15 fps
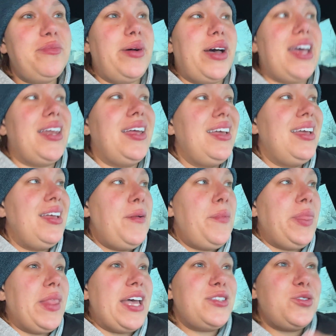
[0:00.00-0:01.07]
But
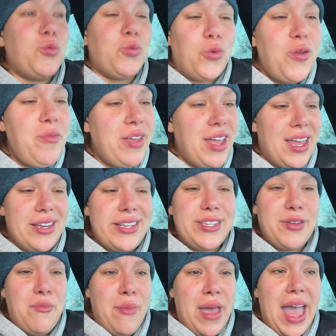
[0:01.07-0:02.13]
as a woman, as
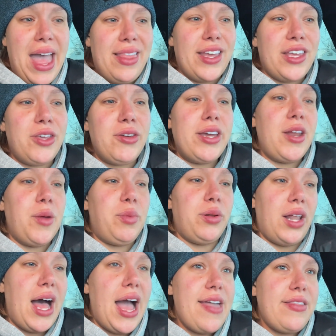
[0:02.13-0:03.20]
a man, like you can
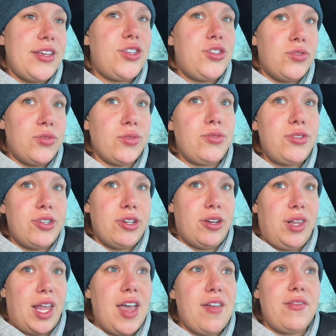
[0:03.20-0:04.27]
apply these truths to
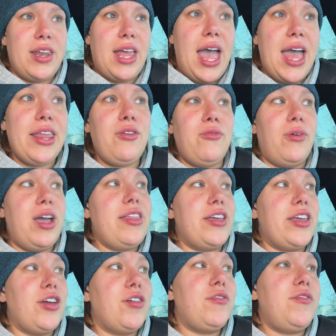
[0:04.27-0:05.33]
your life in any way that you're